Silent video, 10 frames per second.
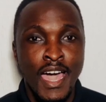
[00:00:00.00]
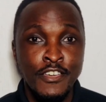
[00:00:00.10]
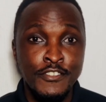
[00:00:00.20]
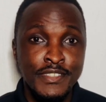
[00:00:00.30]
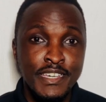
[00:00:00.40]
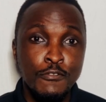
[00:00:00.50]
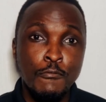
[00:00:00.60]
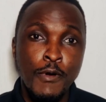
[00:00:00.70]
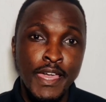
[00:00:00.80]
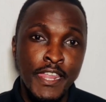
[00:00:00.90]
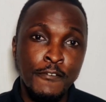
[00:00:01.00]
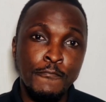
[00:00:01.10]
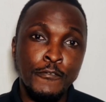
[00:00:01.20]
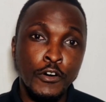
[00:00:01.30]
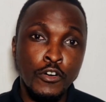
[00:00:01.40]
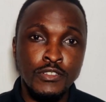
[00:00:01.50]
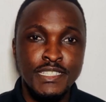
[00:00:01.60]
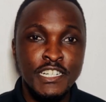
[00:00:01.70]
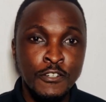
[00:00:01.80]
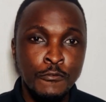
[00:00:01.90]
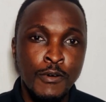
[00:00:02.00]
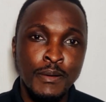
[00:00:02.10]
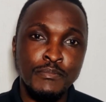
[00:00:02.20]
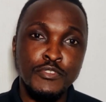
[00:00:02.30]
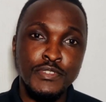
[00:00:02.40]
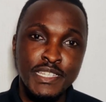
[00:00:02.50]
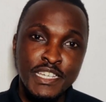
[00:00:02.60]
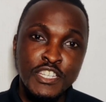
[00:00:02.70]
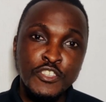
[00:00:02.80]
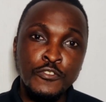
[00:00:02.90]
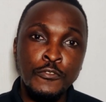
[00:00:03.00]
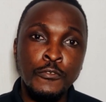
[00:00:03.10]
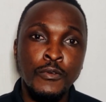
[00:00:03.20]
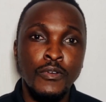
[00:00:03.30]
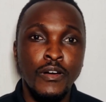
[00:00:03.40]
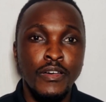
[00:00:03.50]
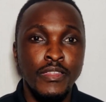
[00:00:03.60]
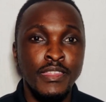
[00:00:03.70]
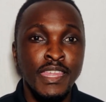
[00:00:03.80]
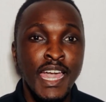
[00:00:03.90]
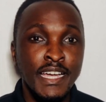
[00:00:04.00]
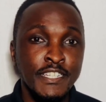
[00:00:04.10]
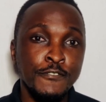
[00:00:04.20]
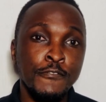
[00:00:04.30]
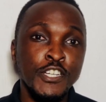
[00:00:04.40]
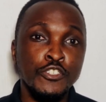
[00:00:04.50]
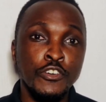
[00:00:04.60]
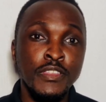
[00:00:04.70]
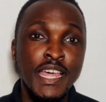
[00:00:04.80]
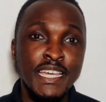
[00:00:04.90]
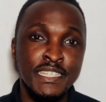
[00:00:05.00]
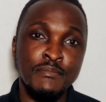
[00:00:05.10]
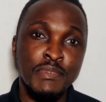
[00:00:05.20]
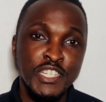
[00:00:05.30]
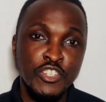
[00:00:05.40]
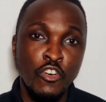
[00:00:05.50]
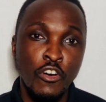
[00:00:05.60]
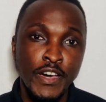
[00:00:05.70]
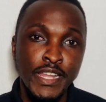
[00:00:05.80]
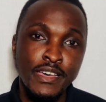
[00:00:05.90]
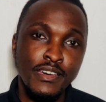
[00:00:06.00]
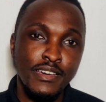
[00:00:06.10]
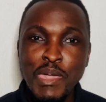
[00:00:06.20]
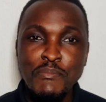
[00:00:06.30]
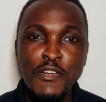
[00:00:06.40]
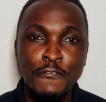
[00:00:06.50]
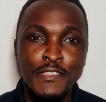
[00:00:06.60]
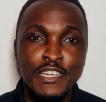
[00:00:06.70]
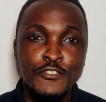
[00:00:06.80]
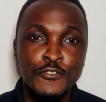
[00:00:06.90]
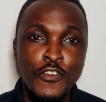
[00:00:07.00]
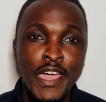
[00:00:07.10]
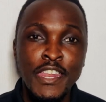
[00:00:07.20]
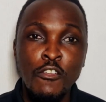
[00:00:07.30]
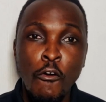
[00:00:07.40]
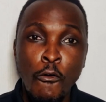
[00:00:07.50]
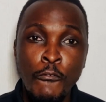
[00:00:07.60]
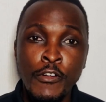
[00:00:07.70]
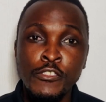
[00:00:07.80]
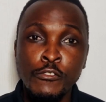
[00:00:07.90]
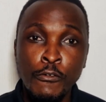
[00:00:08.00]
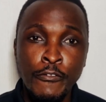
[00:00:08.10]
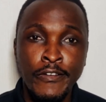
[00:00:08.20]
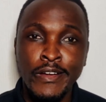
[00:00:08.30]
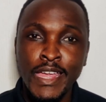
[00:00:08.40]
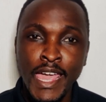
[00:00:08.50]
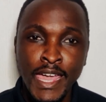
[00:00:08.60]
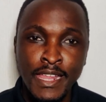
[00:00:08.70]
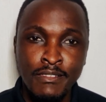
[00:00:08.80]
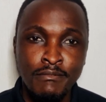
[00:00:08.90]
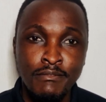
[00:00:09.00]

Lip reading: Are you stuck waiting for Telegram to send you the activation SMS code? Maybe you've just tried over and over again,